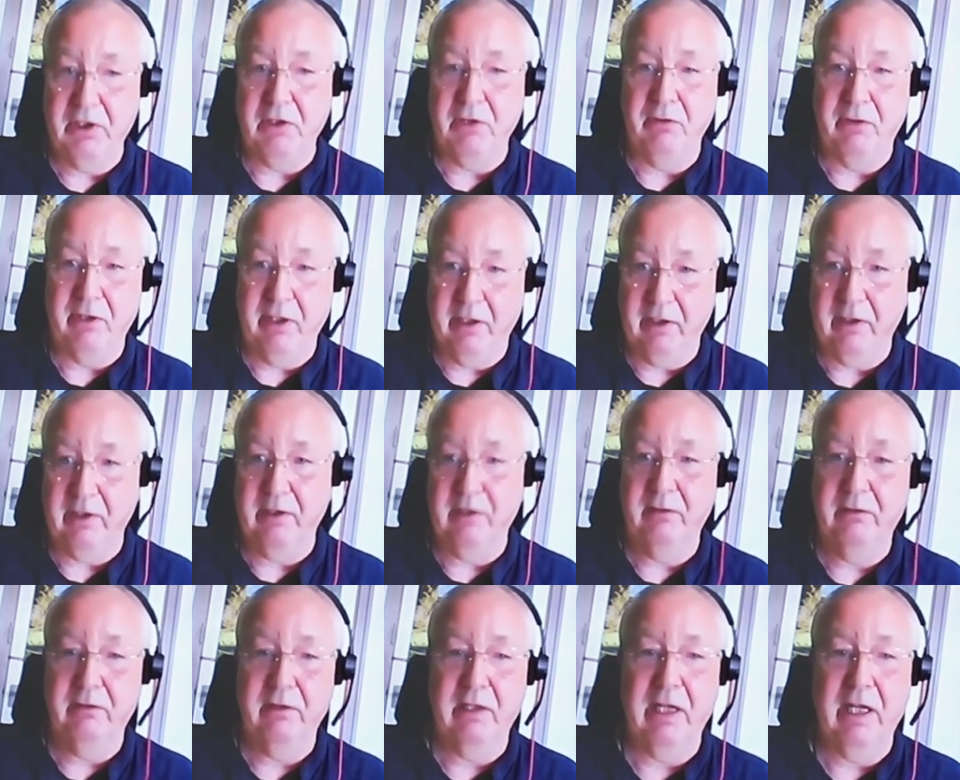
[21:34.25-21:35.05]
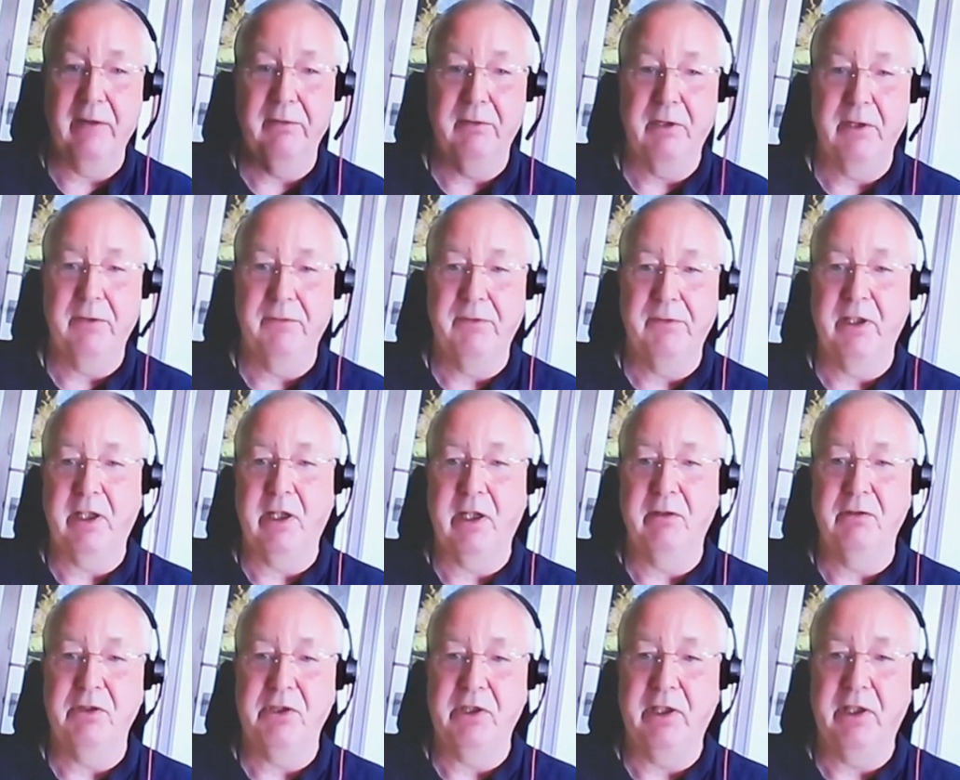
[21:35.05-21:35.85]
do that level of
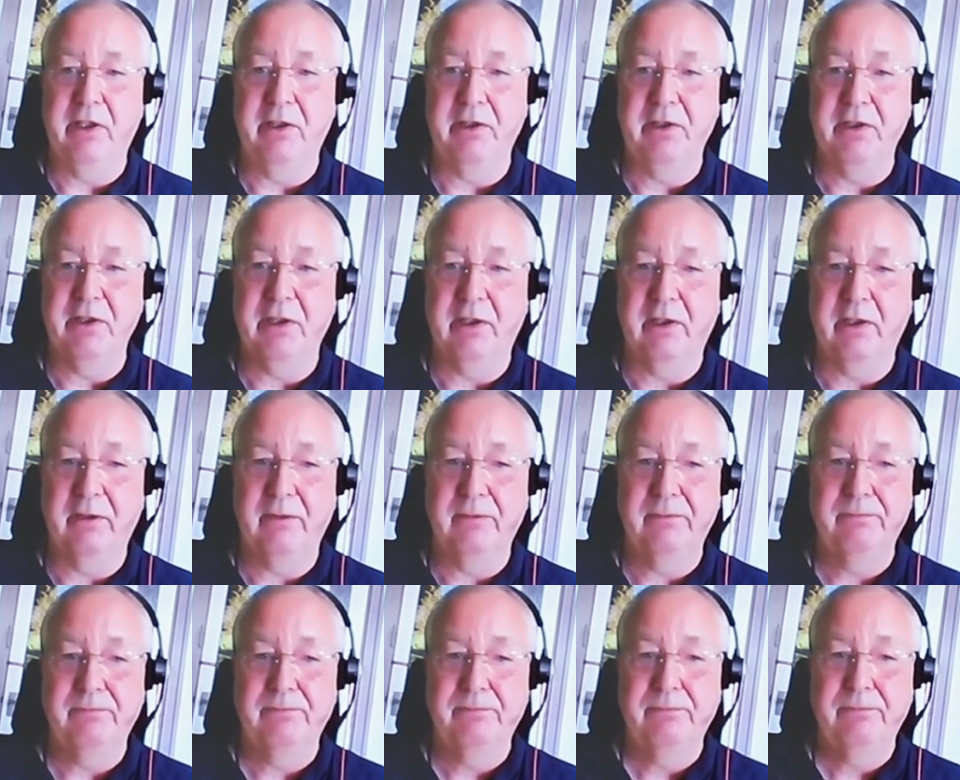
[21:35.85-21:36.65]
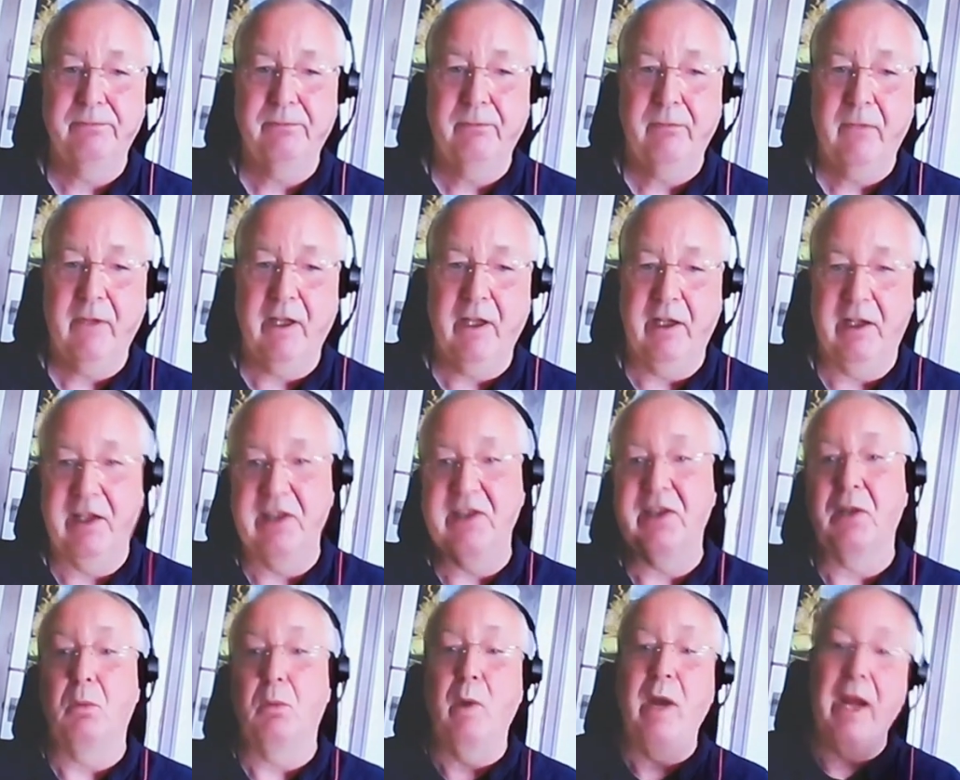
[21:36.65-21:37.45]
negotiating
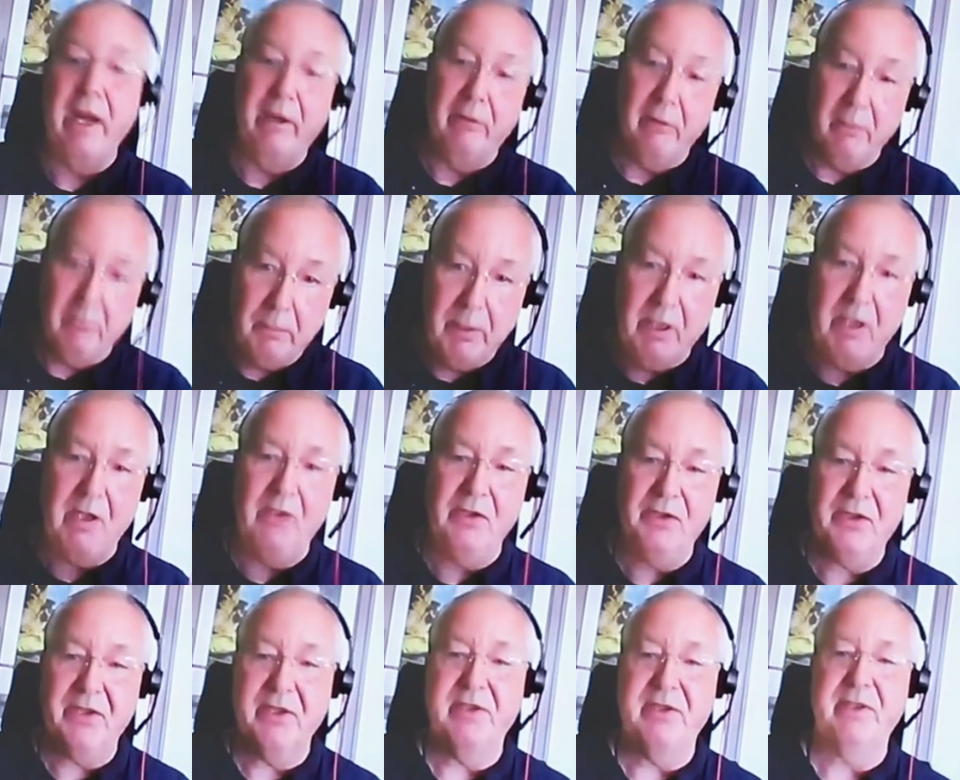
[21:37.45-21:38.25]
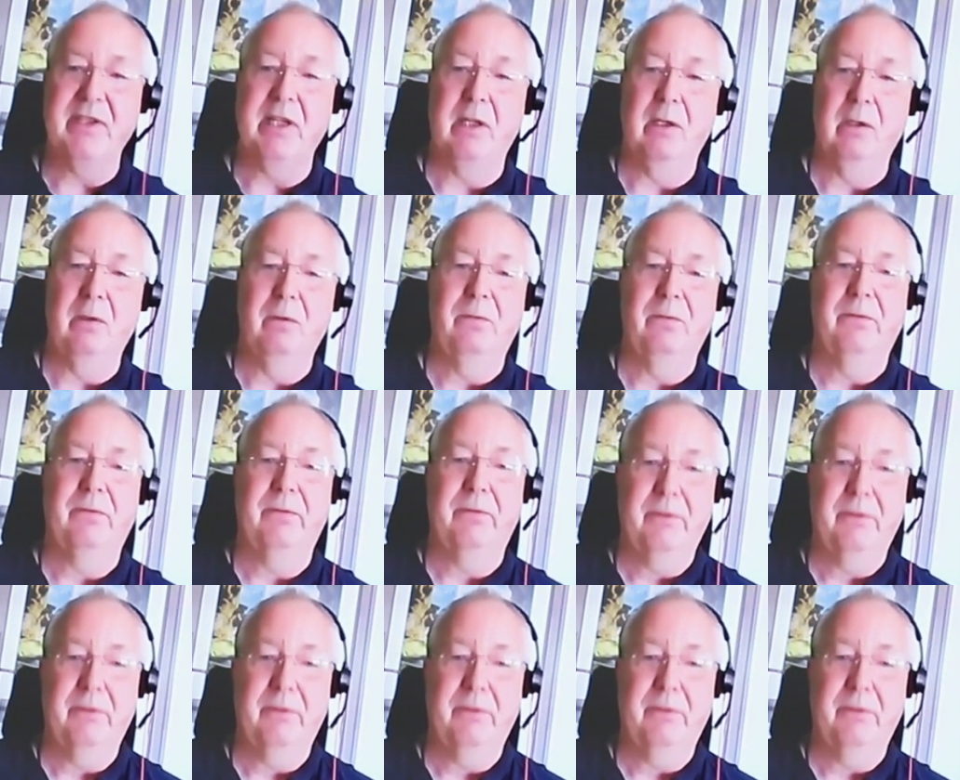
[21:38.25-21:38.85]
and is aware of parts of soul.